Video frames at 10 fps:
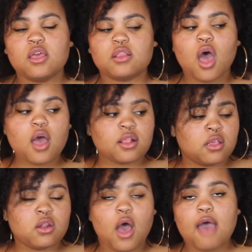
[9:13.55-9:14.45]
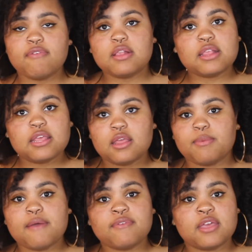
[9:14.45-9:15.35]
Dogs, obviously their
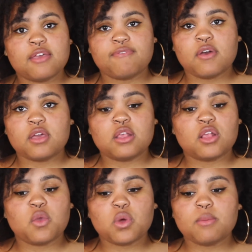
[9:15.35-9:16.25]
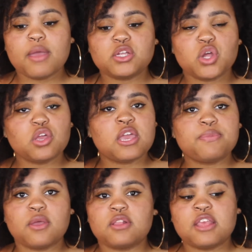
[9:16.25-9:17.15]
breath can get funky, so you want to make sure you
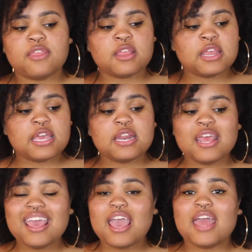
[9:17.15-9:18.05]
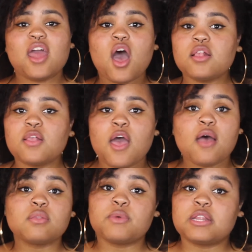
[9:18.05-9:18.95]
keep their teeth clean, and it also
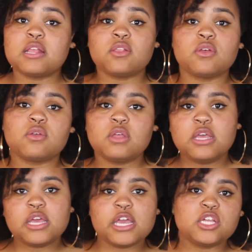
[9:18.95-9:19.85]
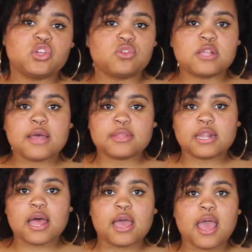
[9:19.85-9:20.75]
helps with dental issues down the
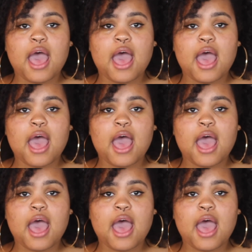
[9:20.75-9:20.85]
line.